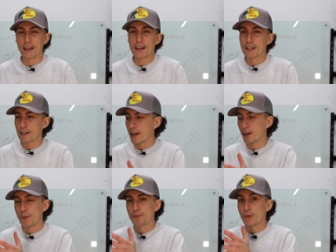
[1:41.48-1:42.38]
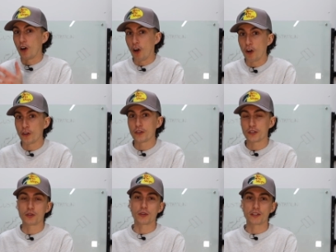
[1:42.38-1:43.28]
again that they are hard
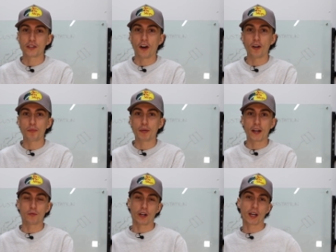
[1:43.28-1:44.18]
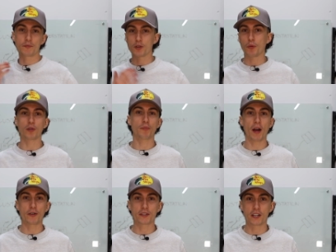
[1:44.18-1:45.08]
to install, but when it comes to portable
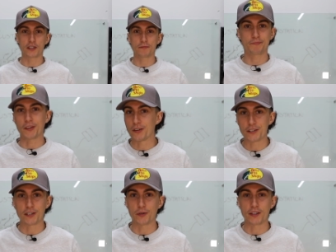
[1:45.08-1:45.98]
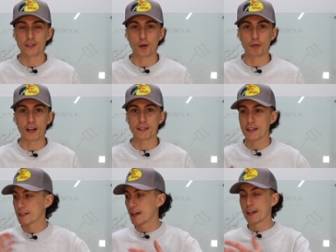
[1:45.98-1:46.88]
power station, there is no install
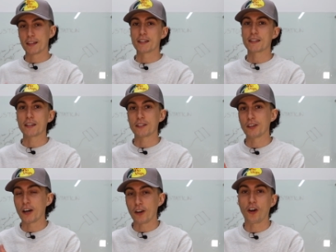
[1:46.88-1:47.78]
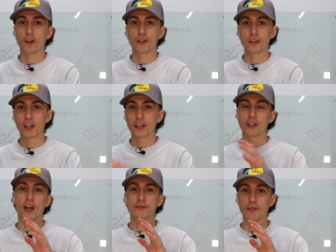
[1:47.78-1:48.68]
process. This is a lot harder.
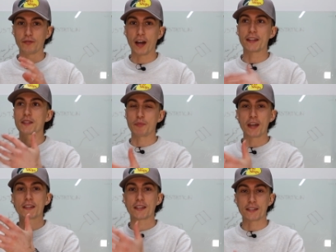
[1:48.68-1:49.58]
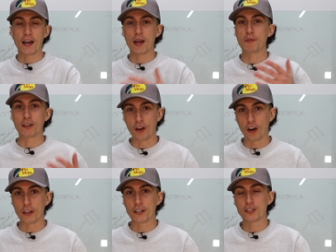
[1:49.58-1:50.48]
You have to find space and time and
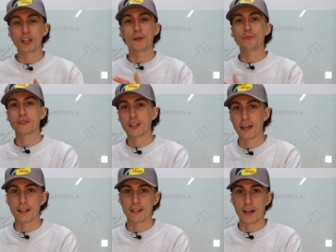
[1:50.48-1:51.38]
knowledge to get it